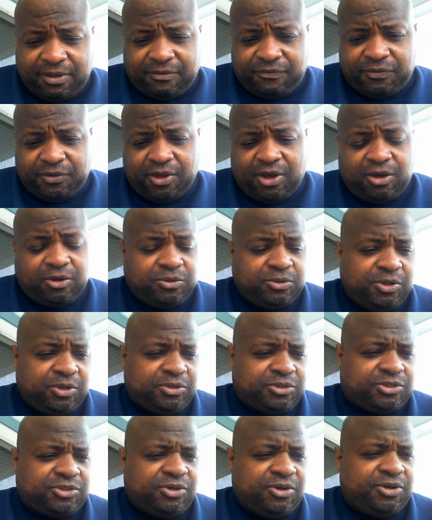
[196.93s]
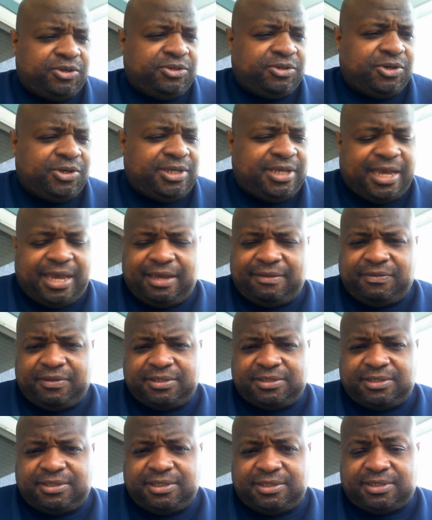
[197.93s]
for y'all who know the story, you know, he had
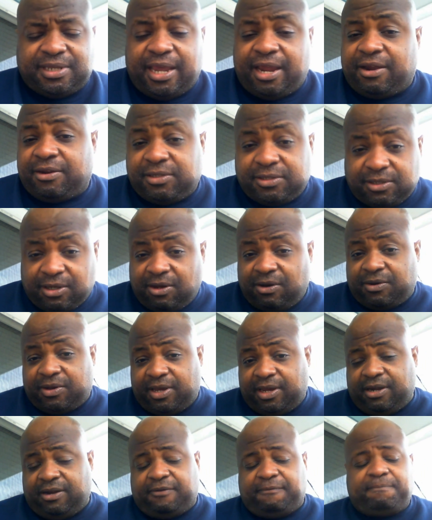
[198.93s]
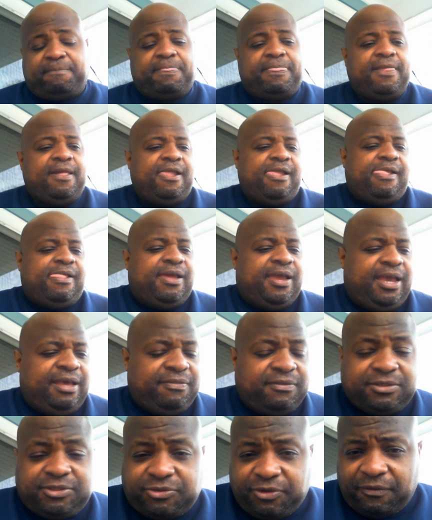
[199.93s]
this long hair,
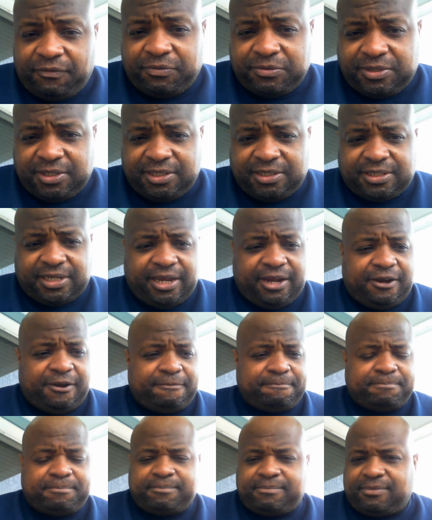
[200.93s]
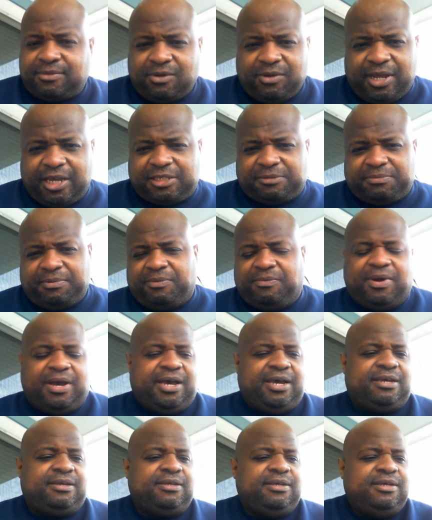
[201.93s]
and the strength was in his hair. Don't ask me
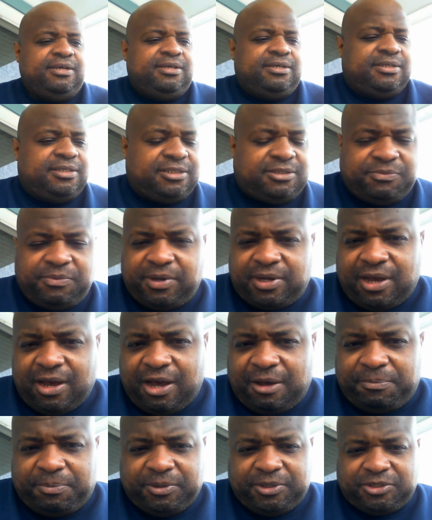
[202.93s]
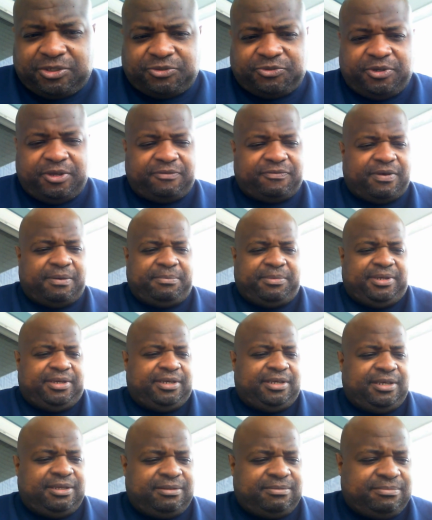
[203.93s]
why. This is where God put the strength. I
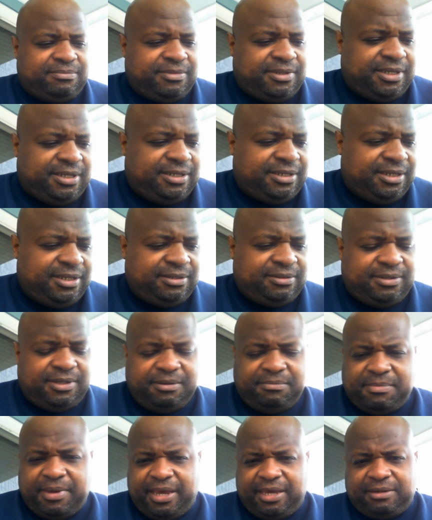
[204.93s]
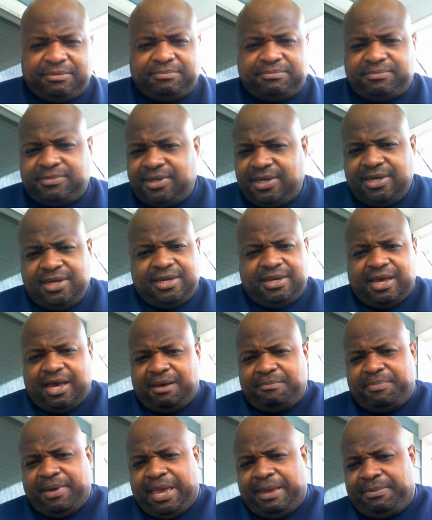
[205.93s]
mean, he made him
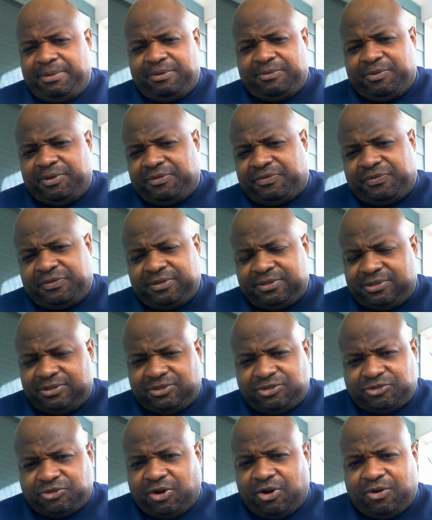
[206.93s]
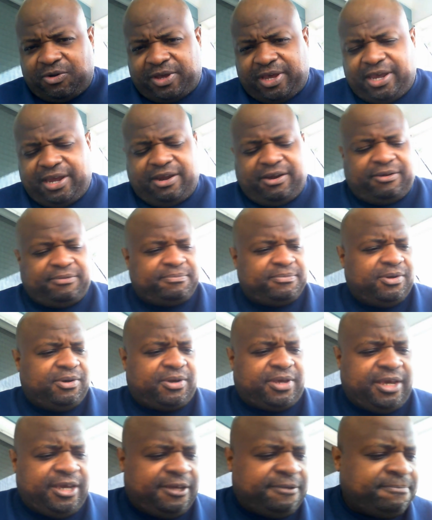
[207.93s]
a baby with strong hair.
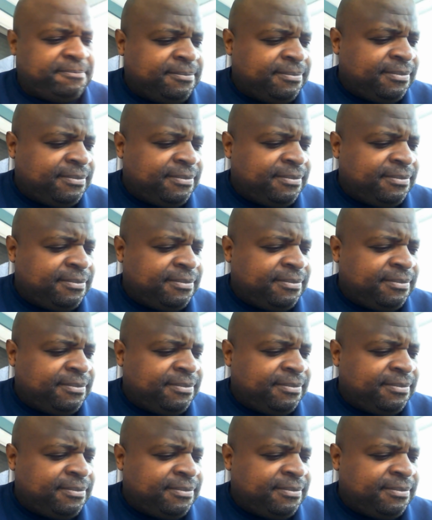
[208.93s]
Okay,